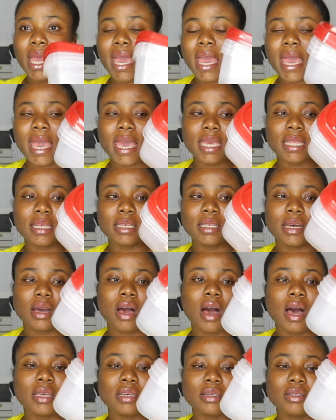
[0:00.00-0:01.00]
And
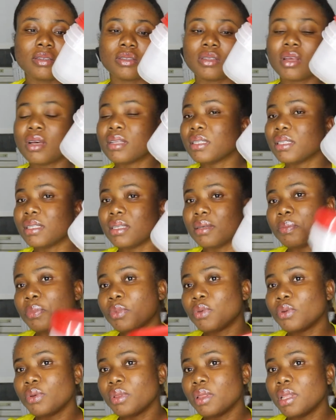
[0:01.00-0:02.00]
the oils don't seep
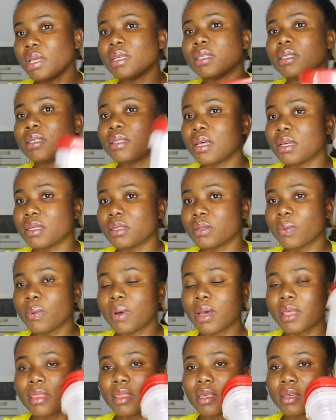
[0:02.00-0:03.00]
through this. That's
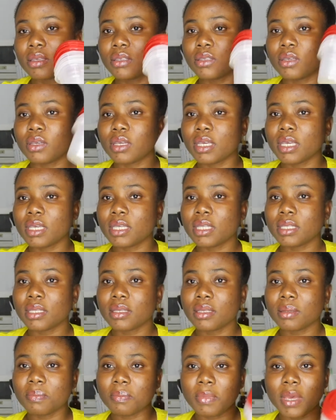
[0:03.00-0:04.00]
one thing. So you can
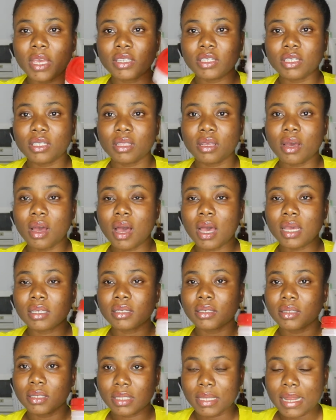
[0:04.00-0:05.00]
measure the
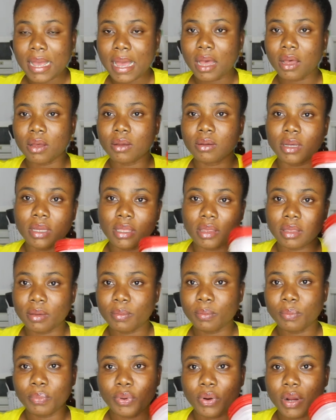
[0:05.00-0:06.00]
oils down and
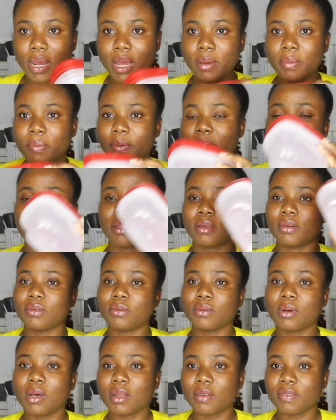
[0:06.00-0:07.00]
then prep and then
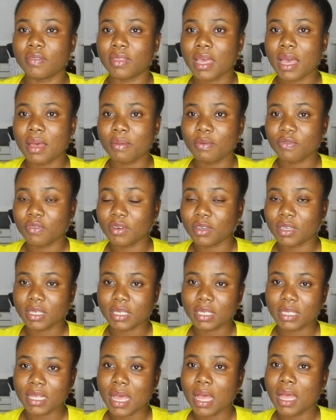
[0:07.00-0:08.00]
do all of that before you
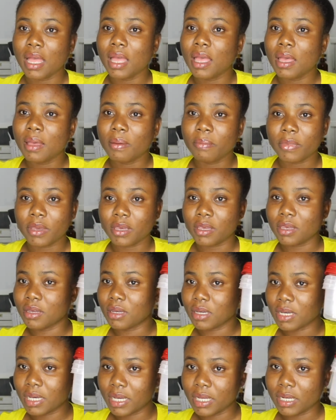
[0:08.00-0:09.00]
start making
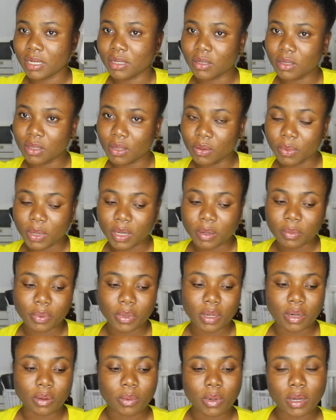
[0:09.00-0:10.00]
your candle. They work
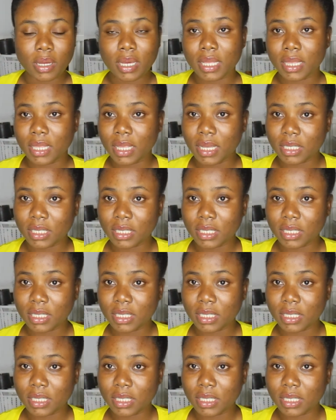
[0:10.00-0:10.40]
pretty well and they are